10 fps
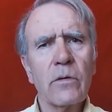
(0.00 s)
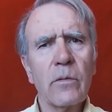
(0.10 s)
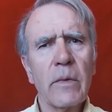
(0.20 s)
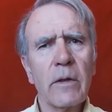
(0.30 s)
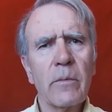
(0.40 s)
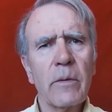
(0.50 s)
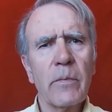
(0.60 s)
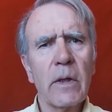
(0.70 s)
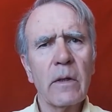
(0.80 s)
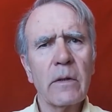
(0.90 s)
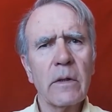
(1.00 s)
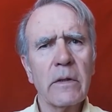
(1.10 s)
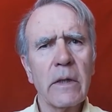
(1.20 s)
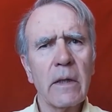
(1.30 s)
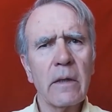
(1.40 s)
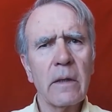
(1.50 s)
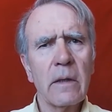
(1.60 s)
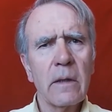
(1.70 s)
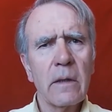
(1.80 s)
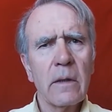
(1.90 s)
to make people understand
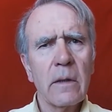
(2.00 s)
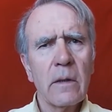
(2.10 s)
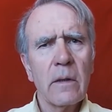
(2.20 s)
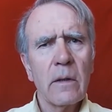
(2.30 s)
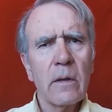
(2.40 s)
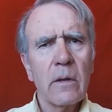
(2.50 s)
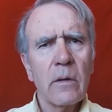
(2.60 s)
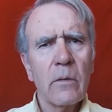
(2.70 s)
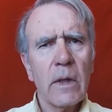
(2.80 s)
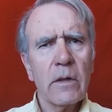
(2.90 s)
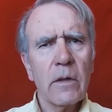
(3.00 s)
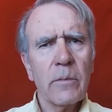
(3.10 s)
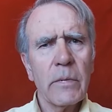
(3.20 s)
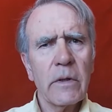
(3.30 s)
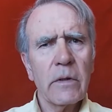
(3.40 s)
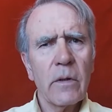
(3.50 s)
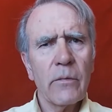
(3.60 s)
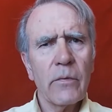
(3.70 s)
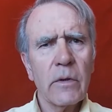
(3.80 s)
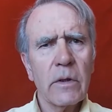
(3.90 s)
what a piece
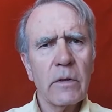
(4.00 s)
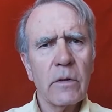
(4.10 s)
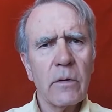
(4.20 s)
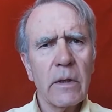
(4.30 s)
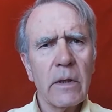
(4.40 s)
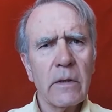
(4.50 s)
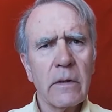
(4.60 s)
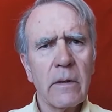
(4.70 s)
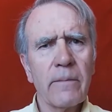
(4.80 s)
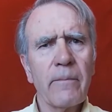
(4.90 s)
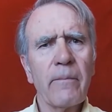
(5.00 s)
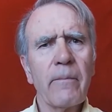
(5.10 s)
of furniture is.